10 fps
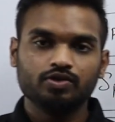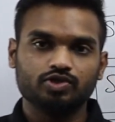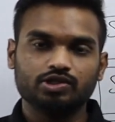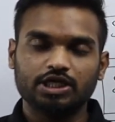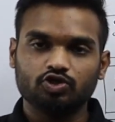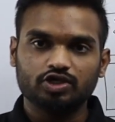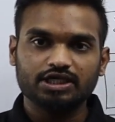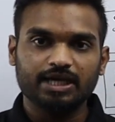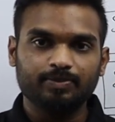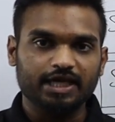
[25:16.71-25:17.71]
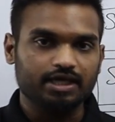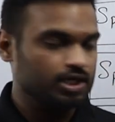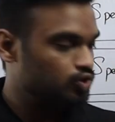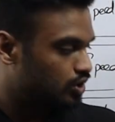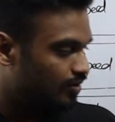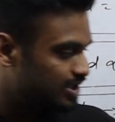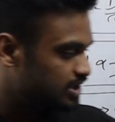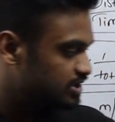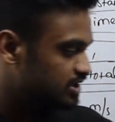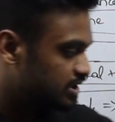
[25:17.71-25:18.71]
So the total time taken to cover
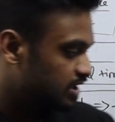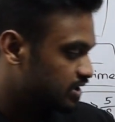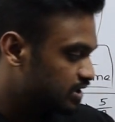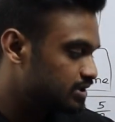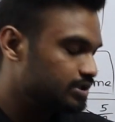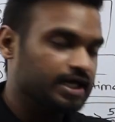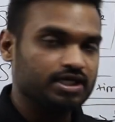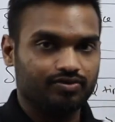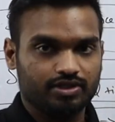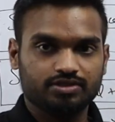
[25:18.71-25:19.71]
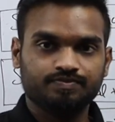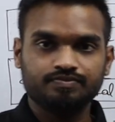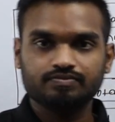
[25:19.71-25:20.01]
this distance is 8 hours.